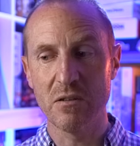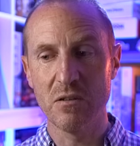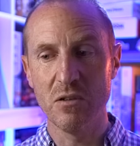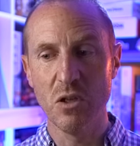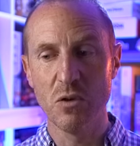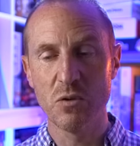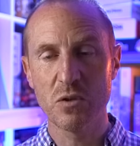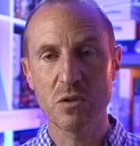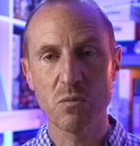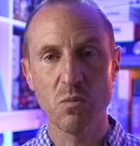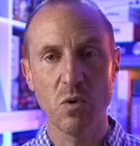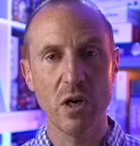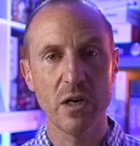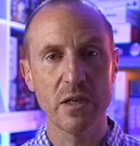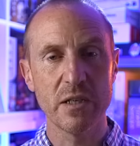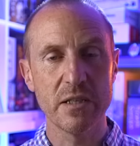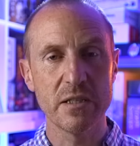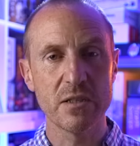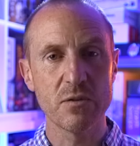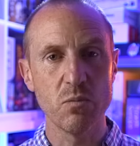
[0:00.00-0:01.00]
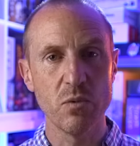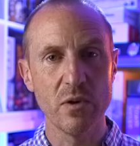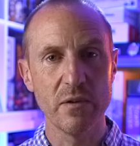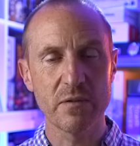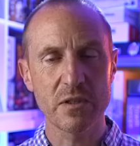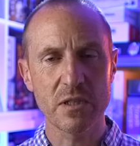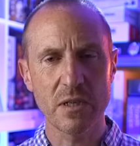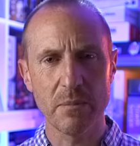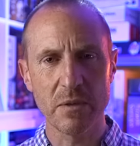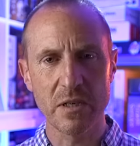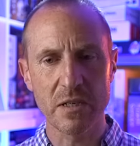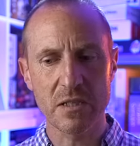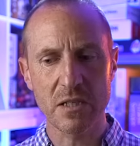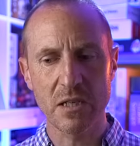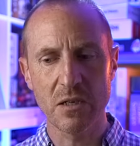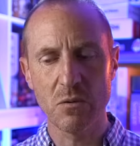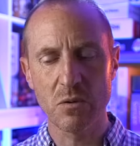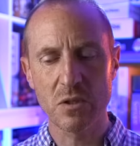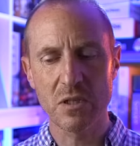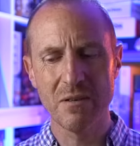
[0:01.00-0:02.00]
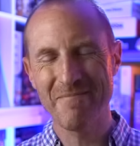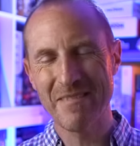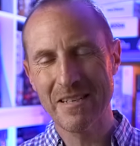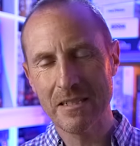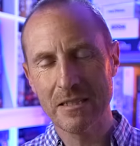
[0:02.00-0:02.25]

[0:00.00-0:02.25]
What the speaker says: loose wordings with some of the skills